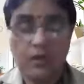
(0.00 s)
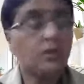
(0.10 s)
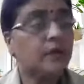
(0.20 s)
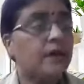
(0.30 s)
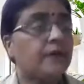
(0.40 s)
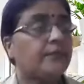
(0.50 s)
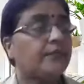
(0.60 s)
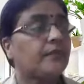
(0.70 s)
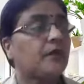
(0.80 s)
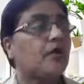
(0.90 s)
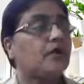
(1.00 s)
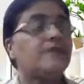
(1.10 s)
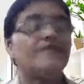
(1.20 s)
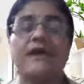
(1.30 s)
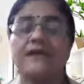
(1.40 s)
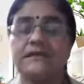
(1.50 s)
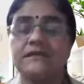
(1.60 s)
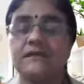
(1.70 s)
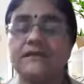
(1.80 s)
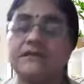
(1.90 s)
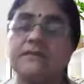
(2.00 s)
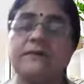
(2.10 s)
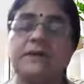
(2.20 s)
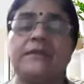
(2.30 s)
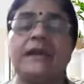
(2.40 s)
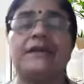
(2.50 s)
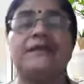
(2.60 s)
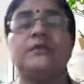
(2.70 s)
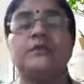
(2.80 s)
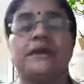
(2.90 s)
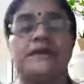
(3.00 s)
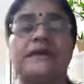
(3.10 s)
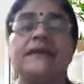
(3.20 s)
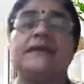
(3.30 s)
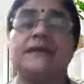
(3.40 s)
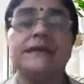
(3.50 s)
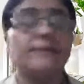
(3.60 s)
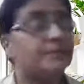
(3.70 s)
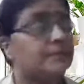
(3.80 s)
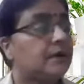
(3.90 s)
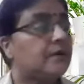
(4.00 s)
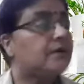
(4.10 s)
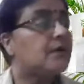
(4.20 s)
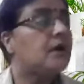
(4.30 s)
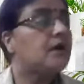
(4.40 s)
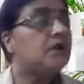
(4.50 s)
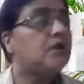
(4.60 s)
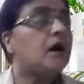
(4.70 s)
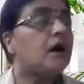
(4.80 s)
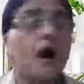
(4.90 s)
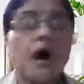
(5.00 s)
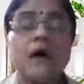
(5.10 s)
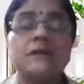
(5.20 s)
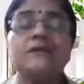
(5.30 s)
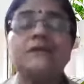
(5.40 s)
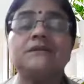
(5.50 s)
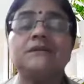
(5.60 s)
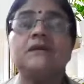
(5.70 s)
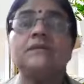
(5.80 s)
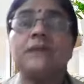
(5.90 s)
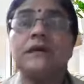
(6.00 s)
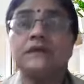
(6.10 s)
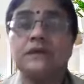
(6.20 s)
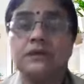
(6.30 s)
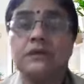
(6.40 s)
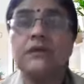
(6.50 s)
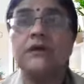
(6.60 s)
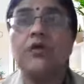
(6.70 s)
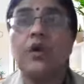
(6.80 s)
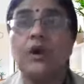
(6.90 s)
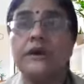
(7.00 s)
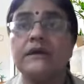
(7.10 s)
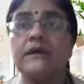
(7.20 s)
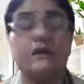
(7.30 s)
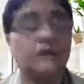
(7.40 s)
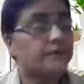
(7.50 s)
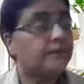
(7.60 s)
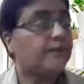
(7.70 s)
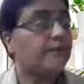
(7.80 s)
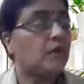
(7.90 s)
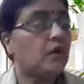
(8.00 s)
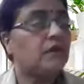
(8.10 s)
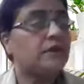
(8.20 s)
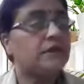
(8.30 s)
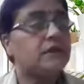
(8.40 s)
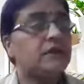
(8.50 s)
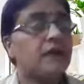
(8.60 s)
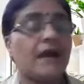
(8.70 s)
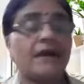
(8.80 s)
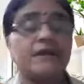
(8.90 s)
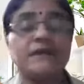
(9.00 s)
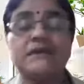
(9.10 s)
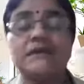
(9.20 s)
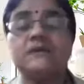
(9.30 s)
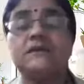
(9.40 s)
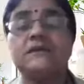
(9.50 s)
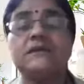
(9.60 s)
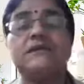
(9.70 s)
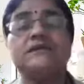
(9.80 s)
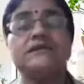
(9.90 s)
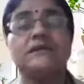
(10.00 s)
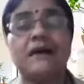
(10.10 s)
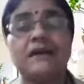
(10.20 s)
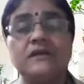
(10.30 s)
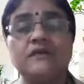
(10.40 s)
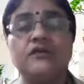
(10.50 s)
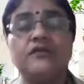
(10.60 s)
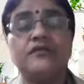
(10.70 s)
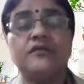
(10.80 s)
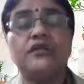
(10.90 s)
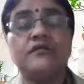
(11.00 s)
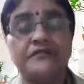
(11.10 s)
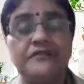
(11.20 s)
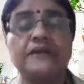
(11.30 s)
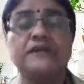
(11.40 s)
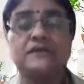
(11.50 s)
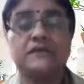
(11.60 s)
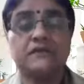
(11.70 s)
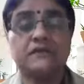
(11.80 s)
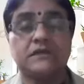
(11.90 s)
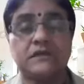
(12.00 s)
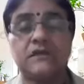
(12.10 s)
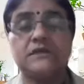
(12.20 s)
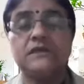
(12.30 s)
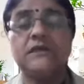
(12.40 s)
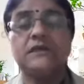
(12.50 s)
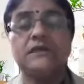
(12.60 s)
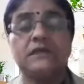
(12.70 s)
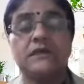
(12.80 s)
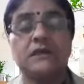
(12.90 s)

Okay, or lymphatic system, in bracket you can write lymph. The heart is a muscular organ, all right, and it is the size of your fist, isn't it?